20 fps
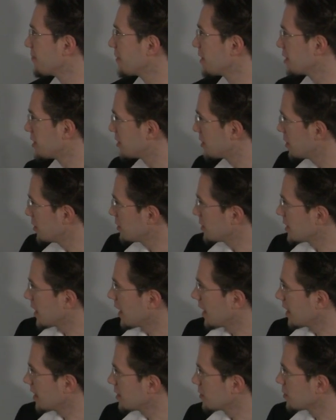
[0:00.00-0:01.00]
there's 2
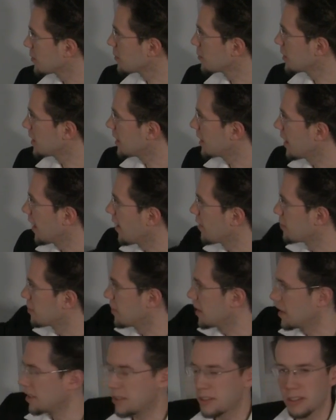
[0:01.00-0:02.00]
sides. We can have
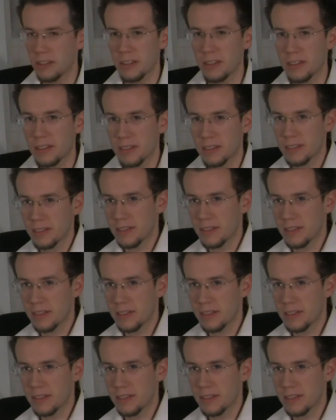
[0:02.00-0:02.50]
major